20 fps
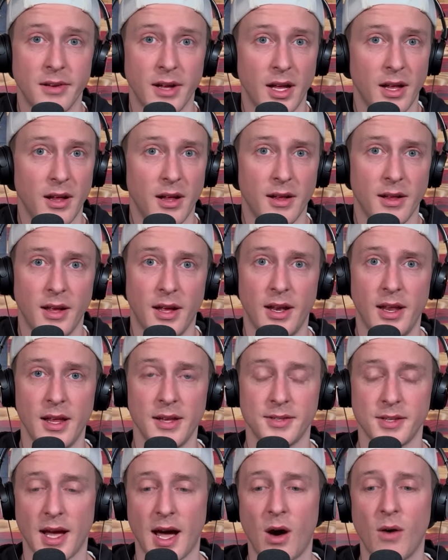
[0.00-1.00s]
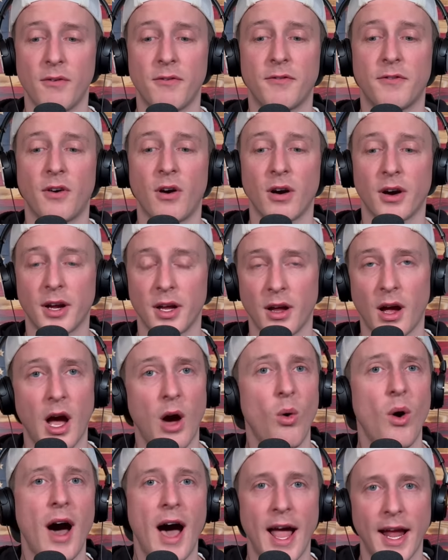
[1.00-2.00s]
It is. How
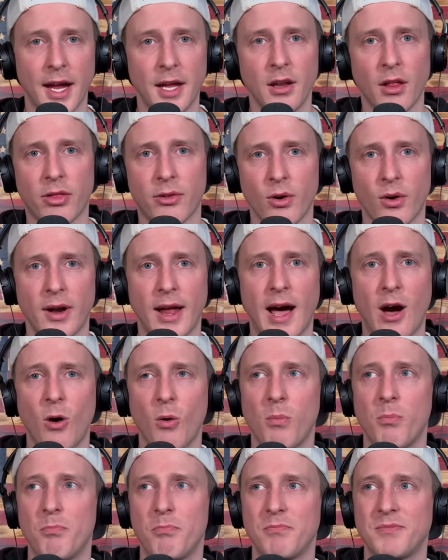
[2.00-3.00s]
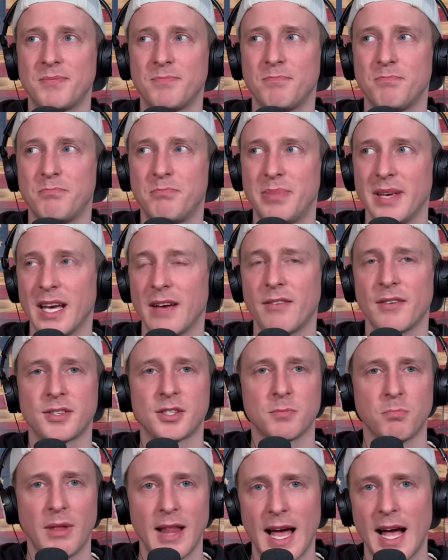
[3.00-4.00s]
high can you throw it? How big of a
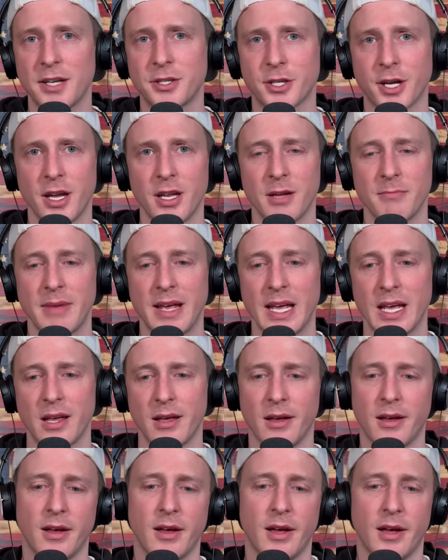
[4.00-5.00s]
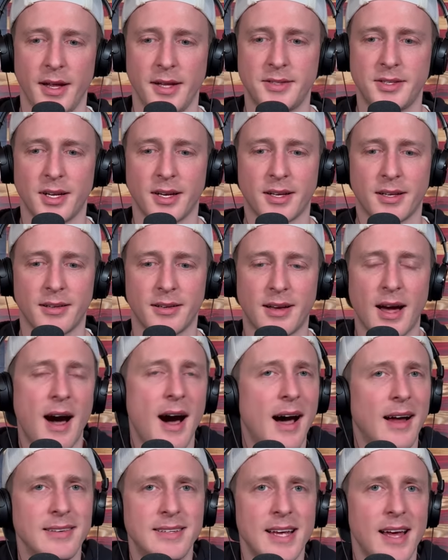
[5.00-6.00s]
splash can you make? It's a
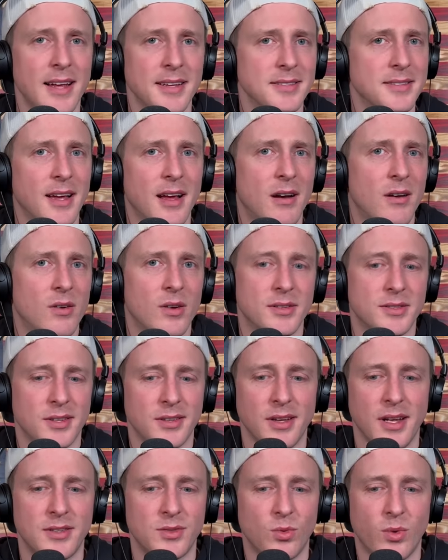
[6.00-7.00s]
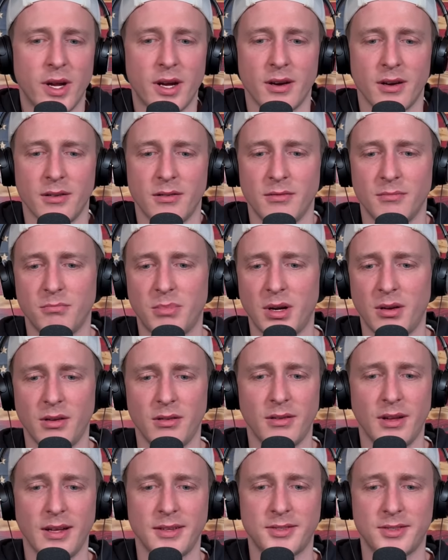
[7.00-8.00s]
contest. I don't know. It's weird, but
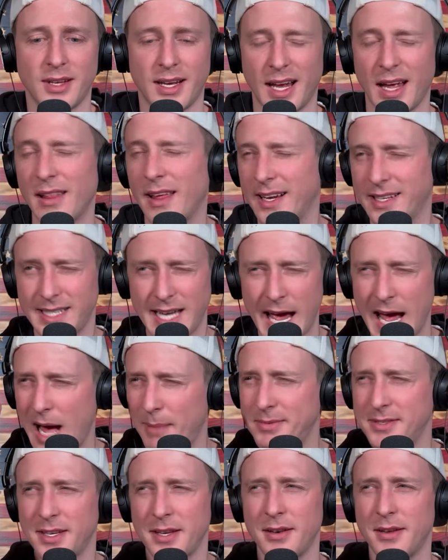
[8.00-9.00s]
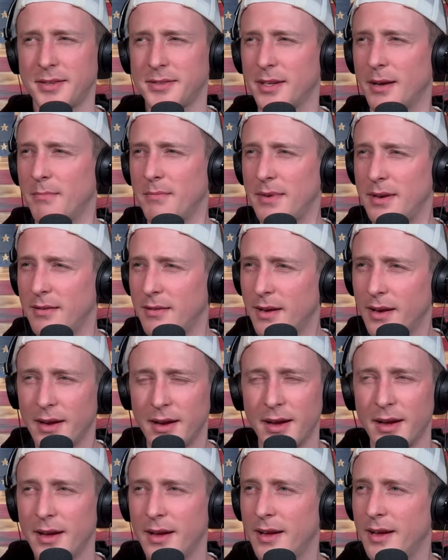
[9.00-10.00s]
it's like it like taps into some
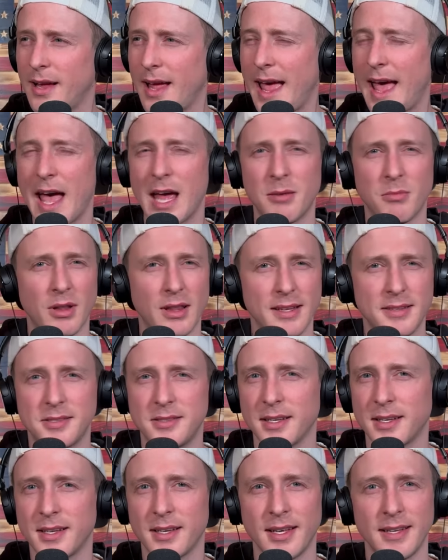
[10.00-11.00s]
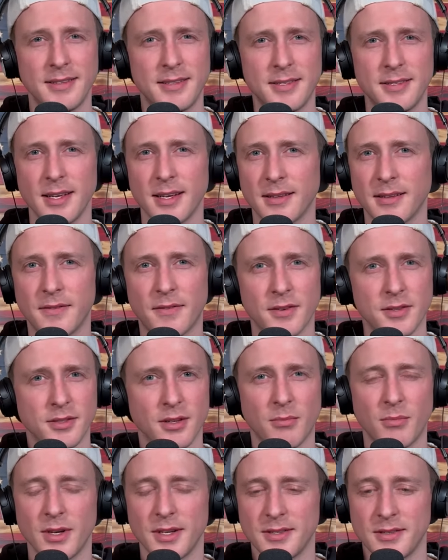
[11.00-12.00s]
animalistic instinct for
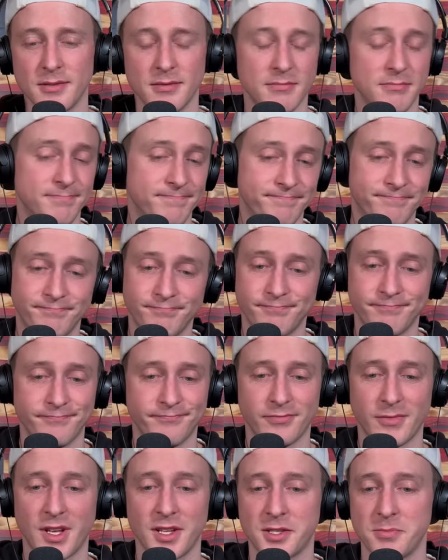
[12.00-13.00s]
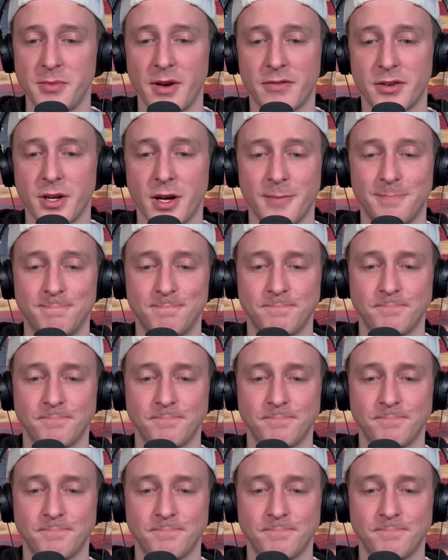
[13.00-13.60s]
some reason. Gets me every time.